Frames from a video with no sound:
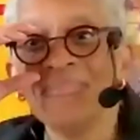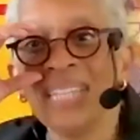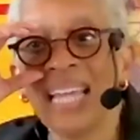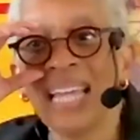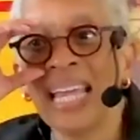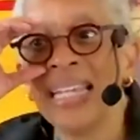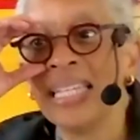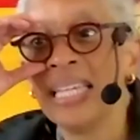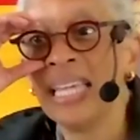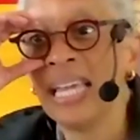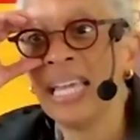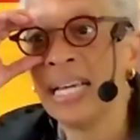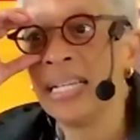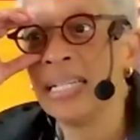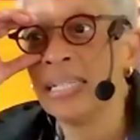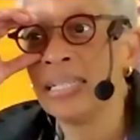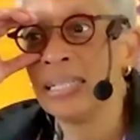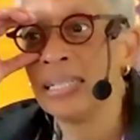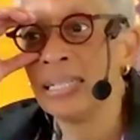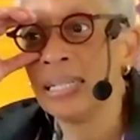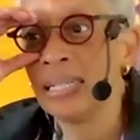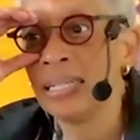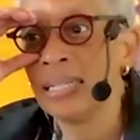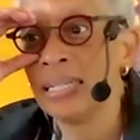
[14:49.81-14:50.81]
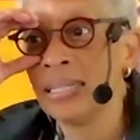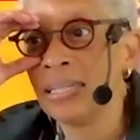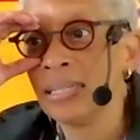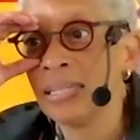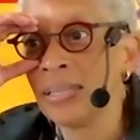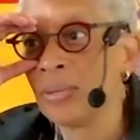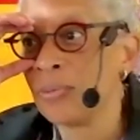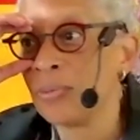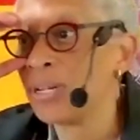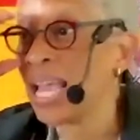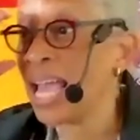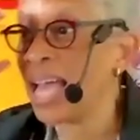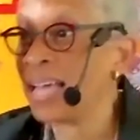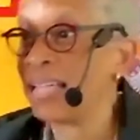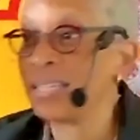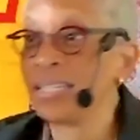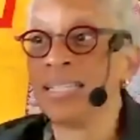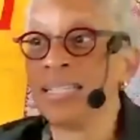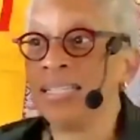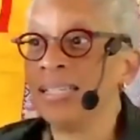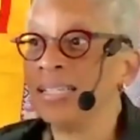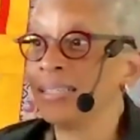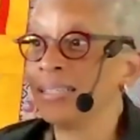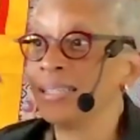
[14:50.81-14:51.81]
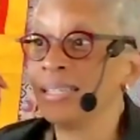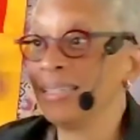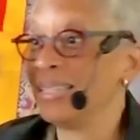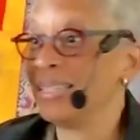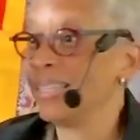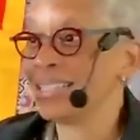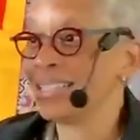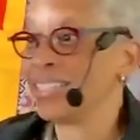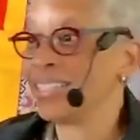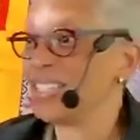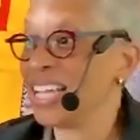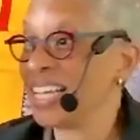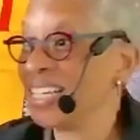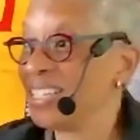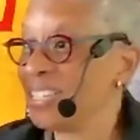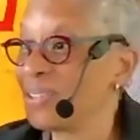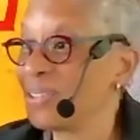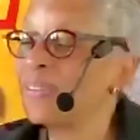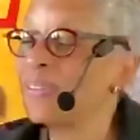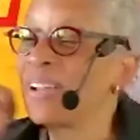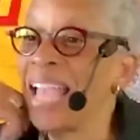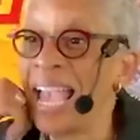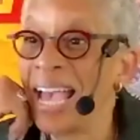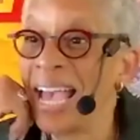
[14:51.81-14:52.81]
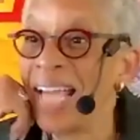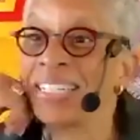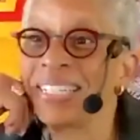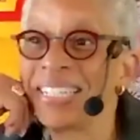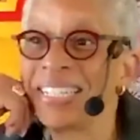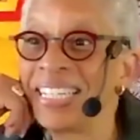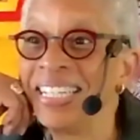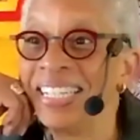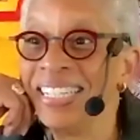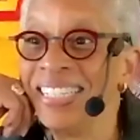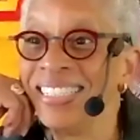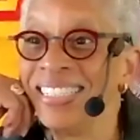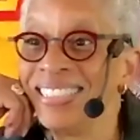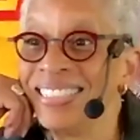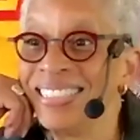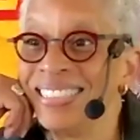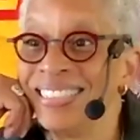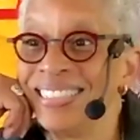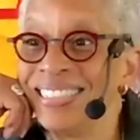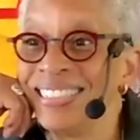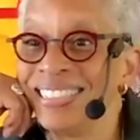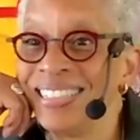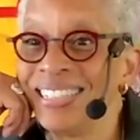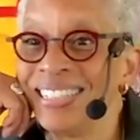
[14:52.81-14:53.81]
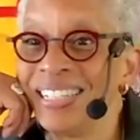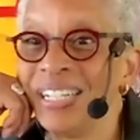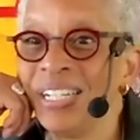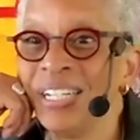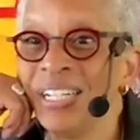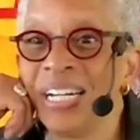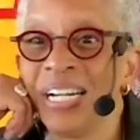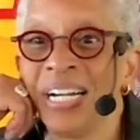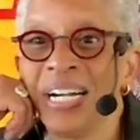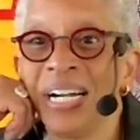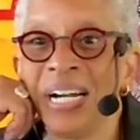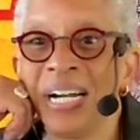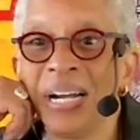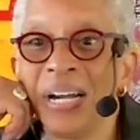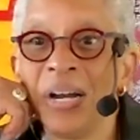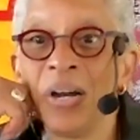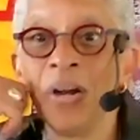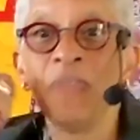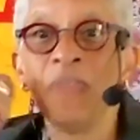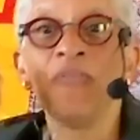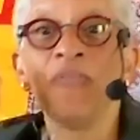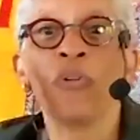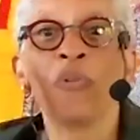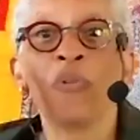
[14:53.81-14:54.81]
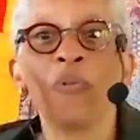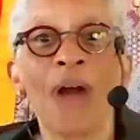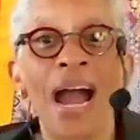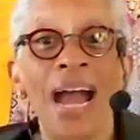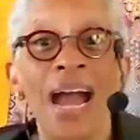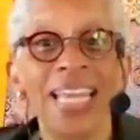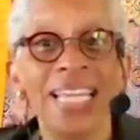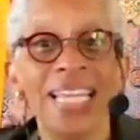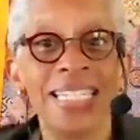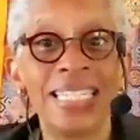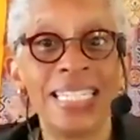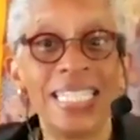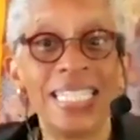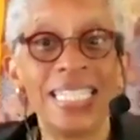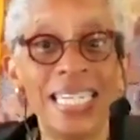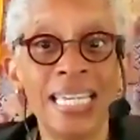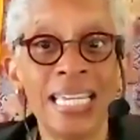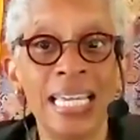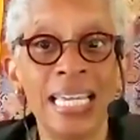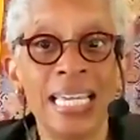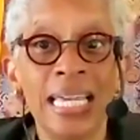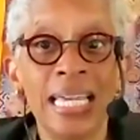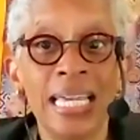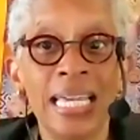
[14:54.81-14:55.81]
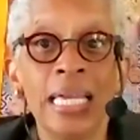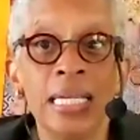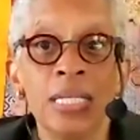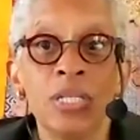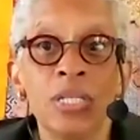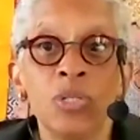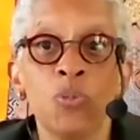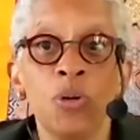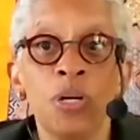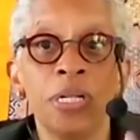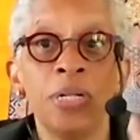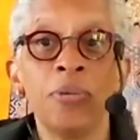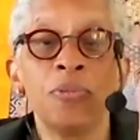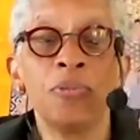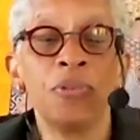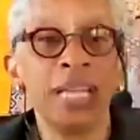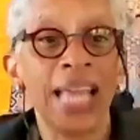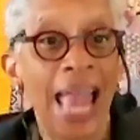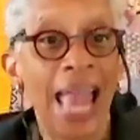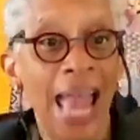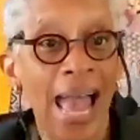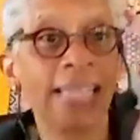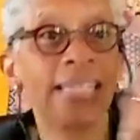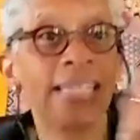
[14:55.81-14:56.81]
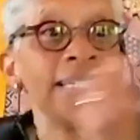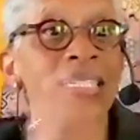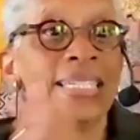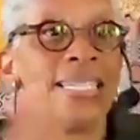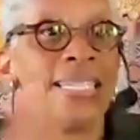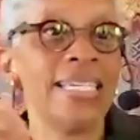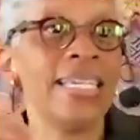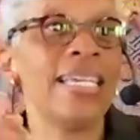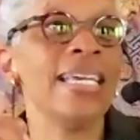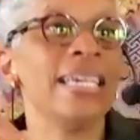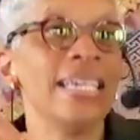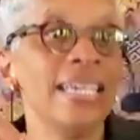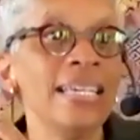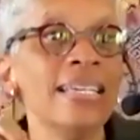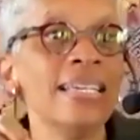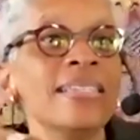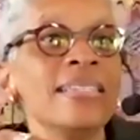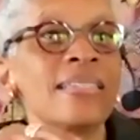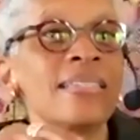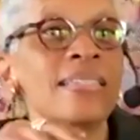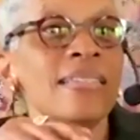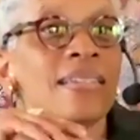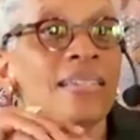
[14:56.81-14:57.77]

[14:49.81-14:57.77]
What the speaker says: And yet, the reality doesn't change the reality. Variety is what reality is.